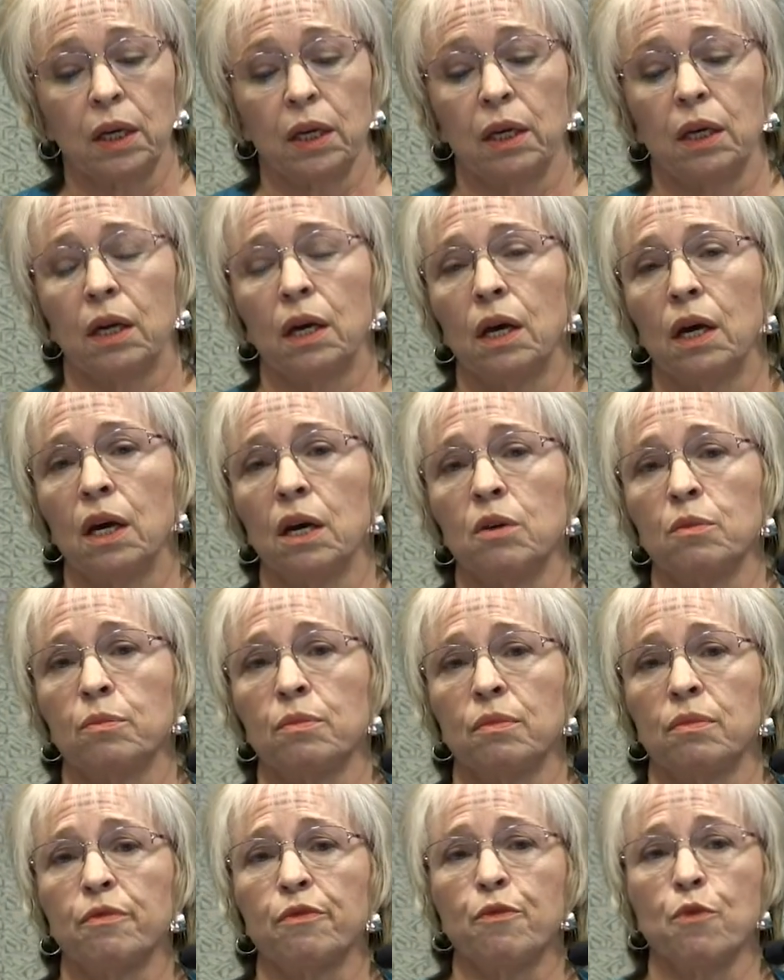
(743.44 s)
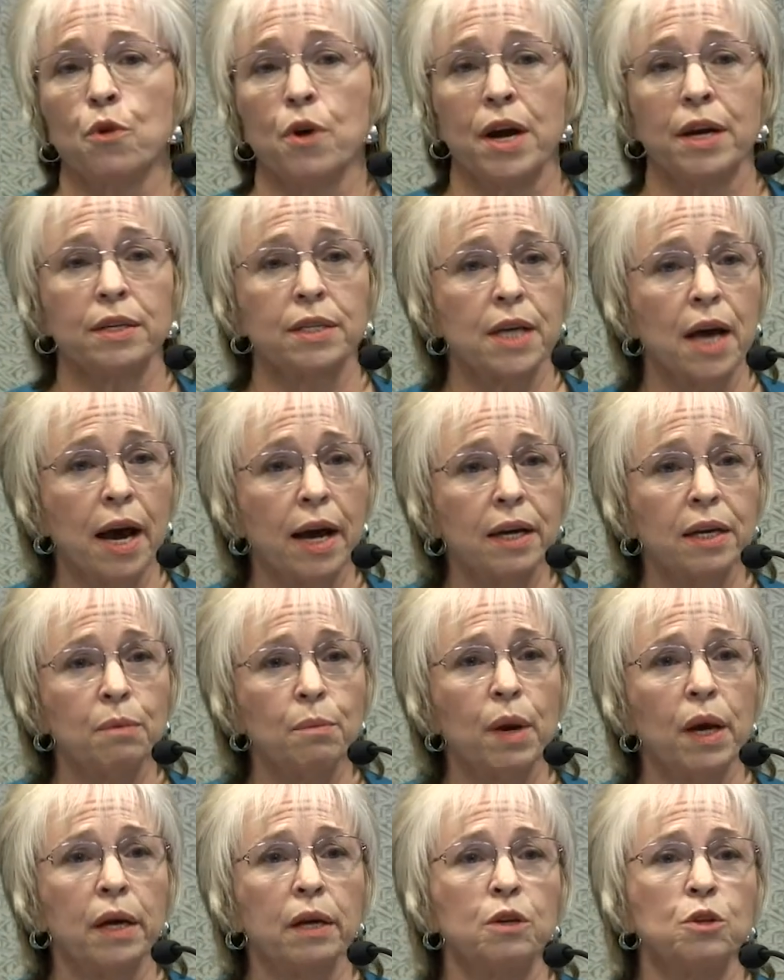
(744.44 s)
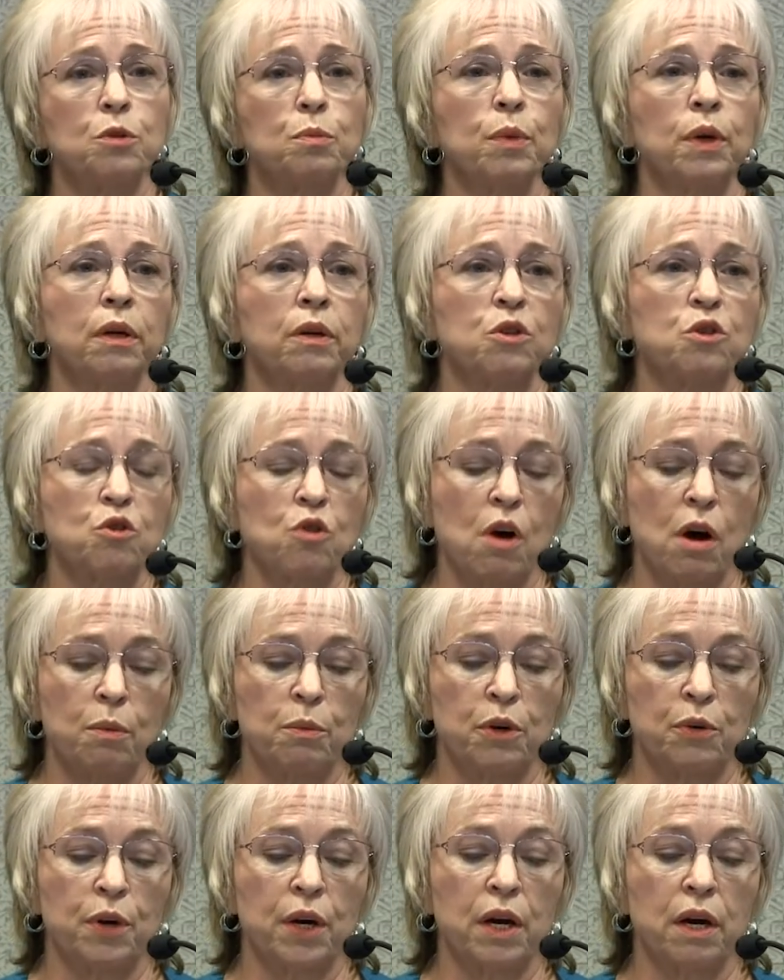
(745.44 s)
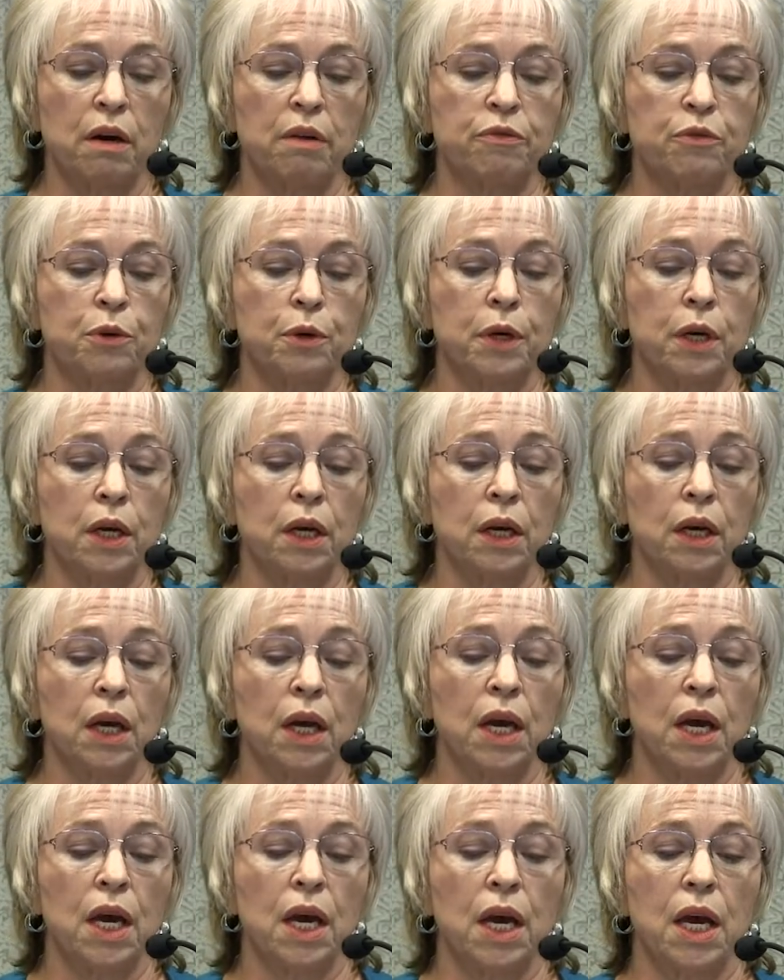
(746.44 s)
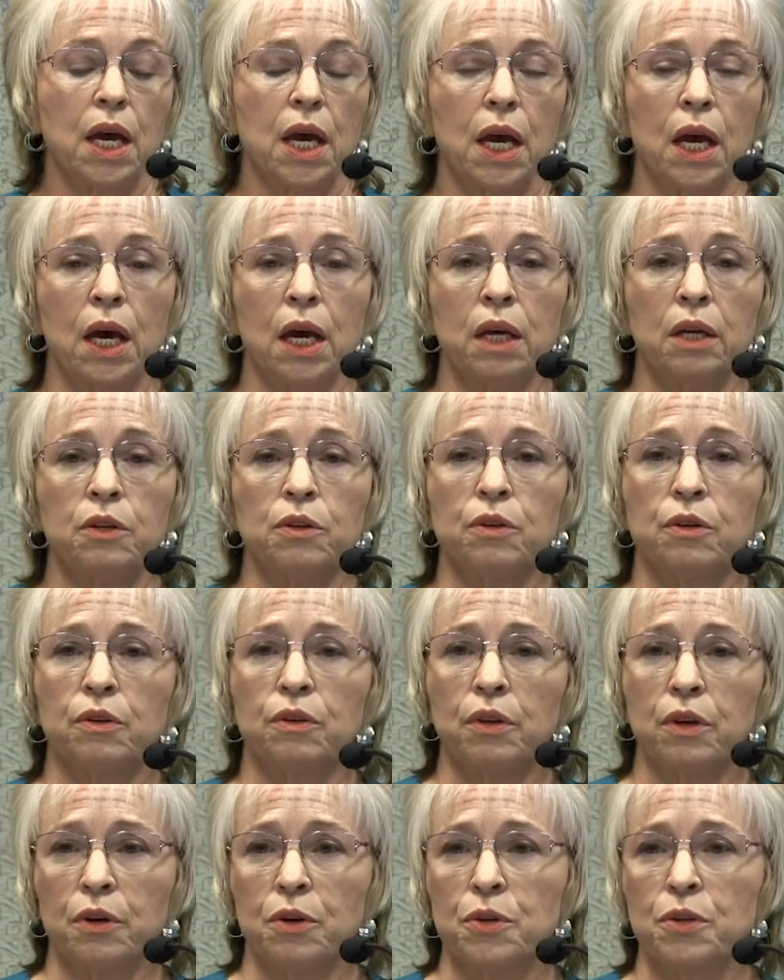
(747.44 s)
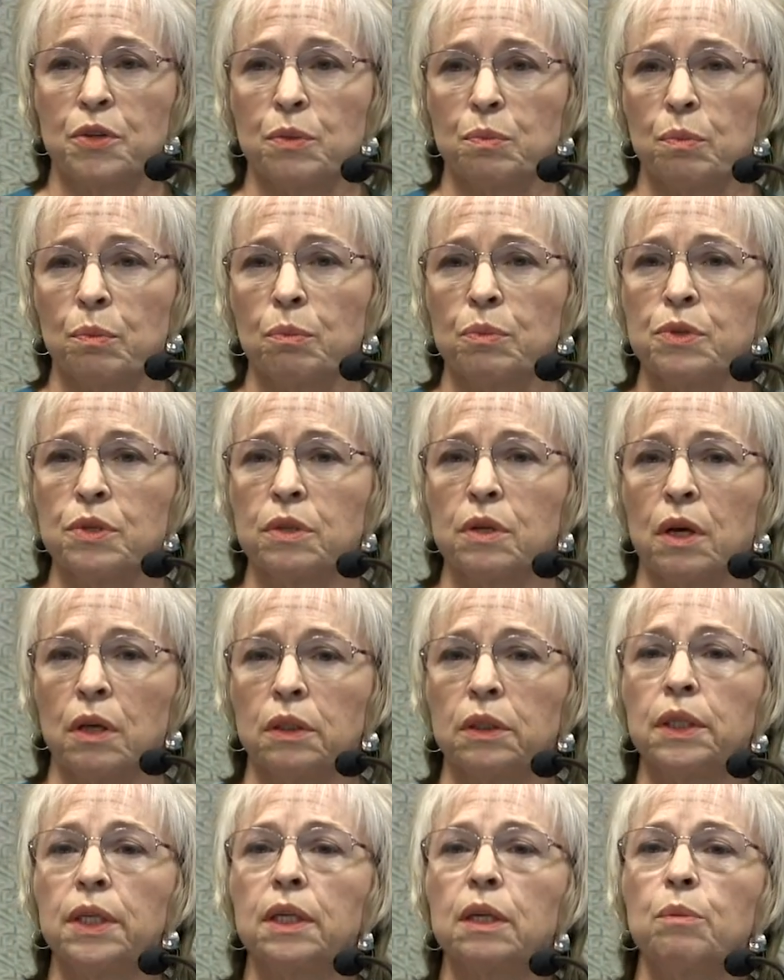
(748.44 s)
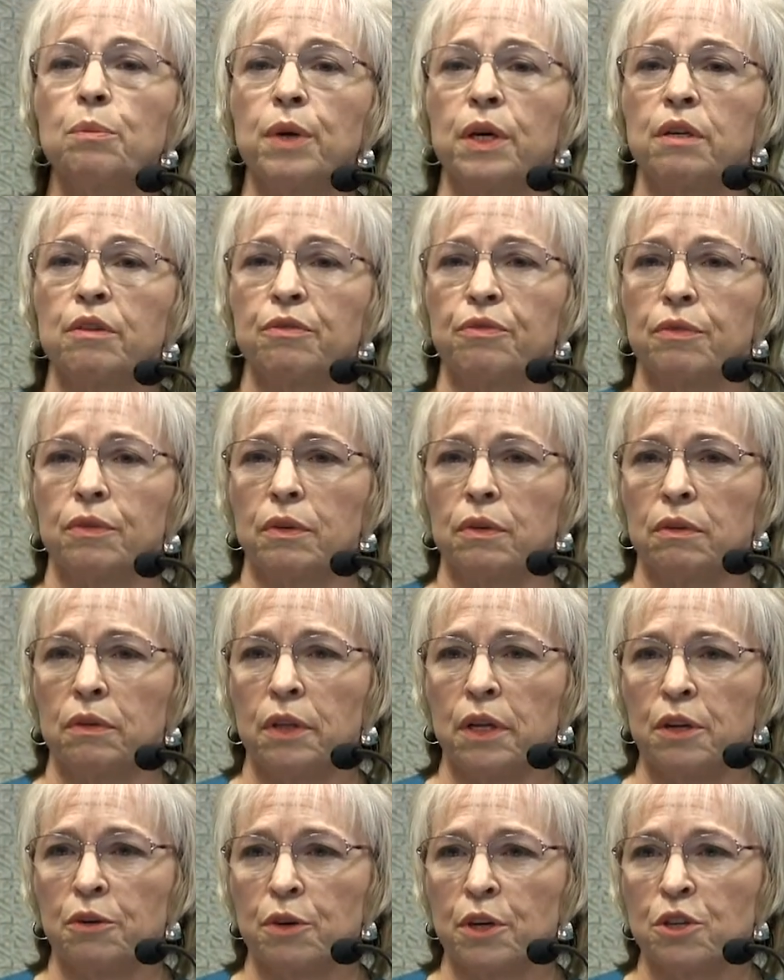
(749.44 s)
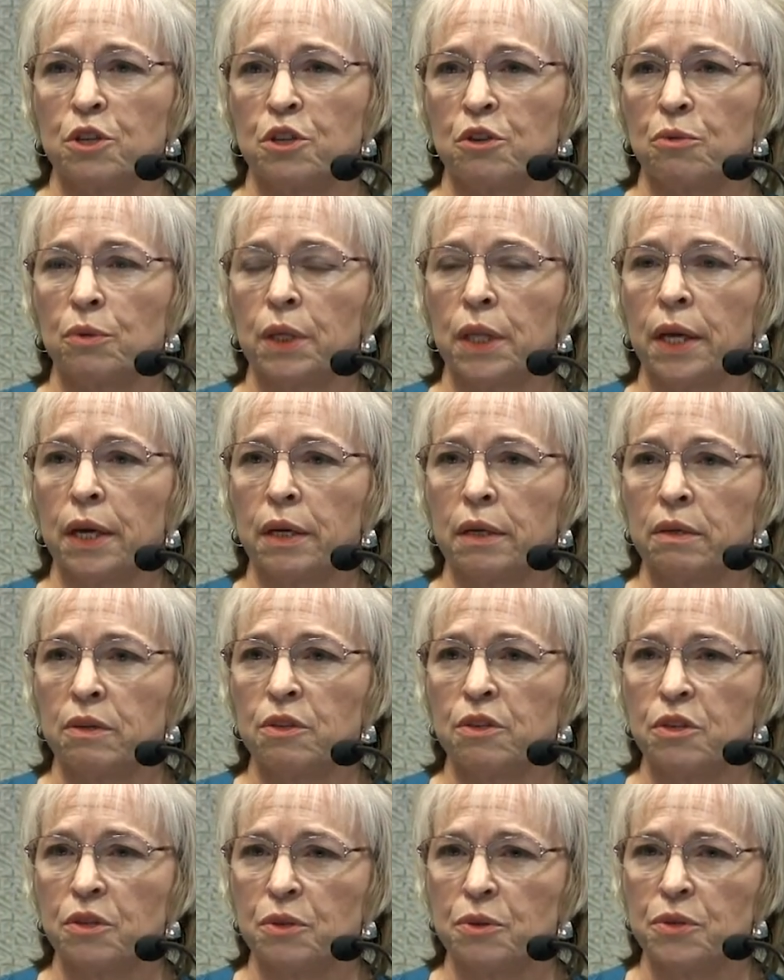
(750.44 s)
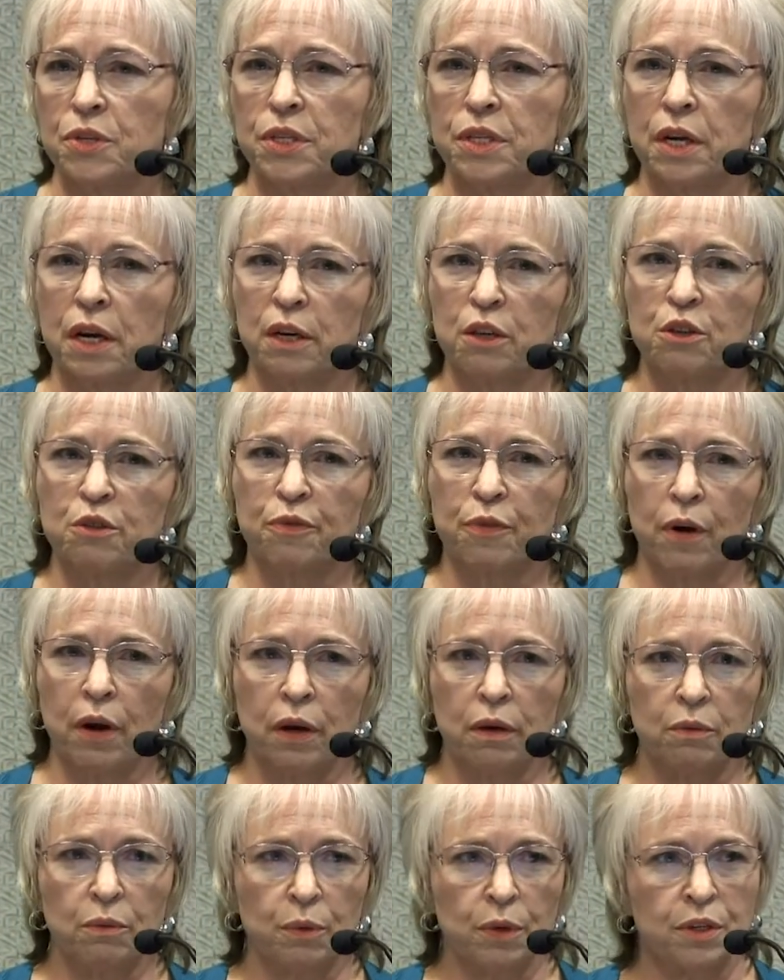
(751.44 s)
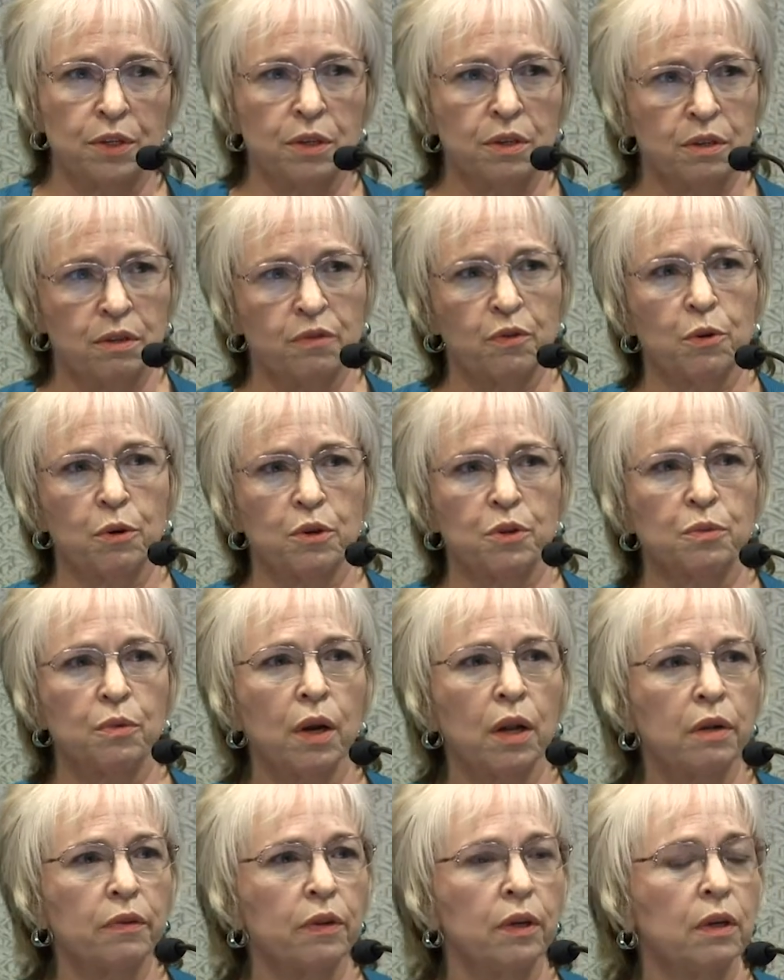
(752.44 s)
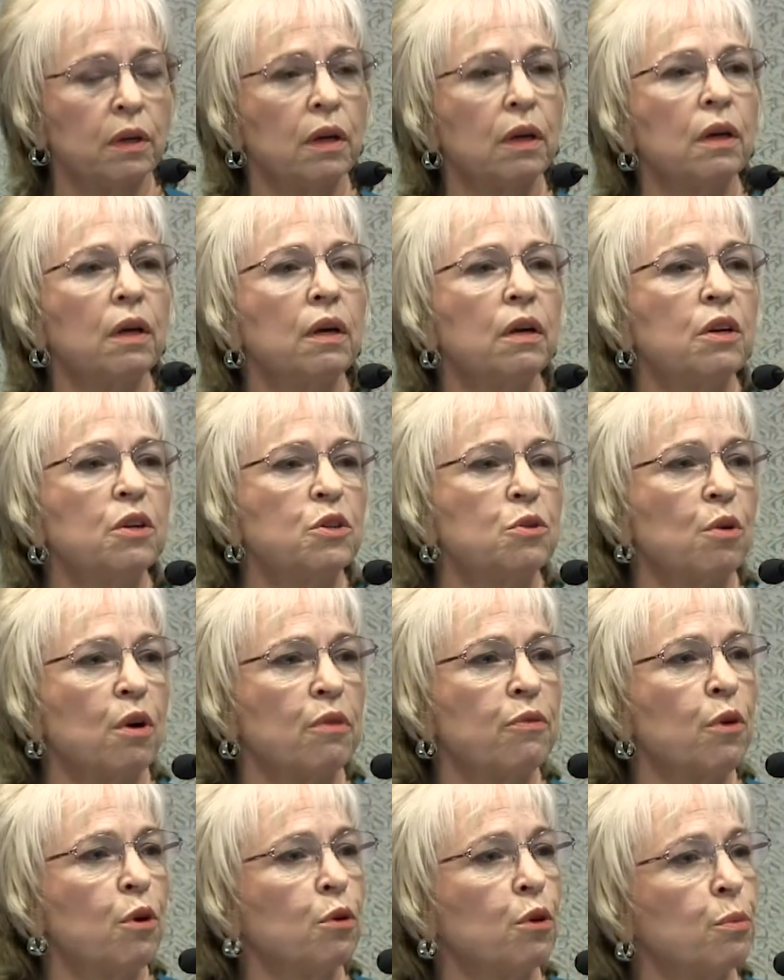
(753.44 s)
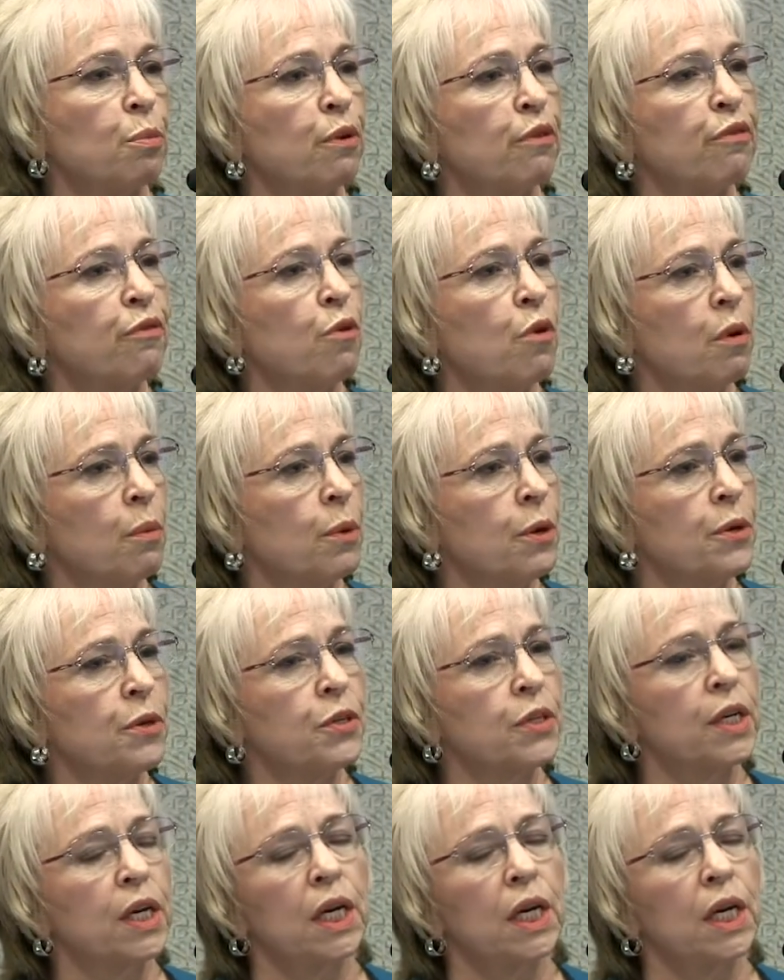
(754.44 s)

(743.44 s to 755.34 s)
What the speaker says: for anxiety management, trauma recovery, and there's a little bit of literature related to stage fright, which is of course relevant to our vocal performers.